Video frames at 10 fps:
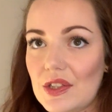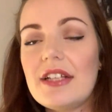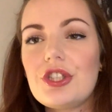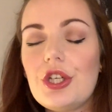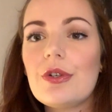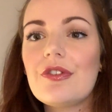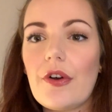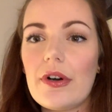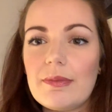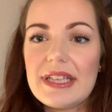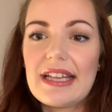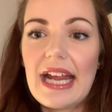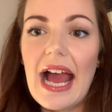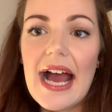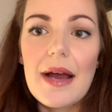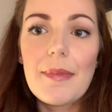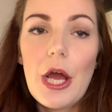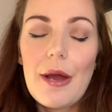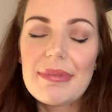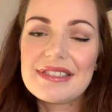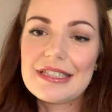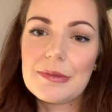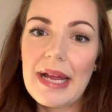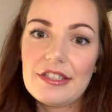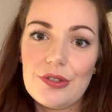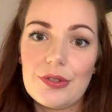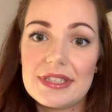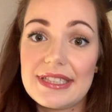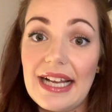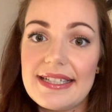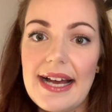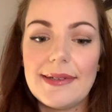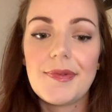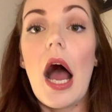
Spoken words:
It's uniform with the app, but still makes yours stand out.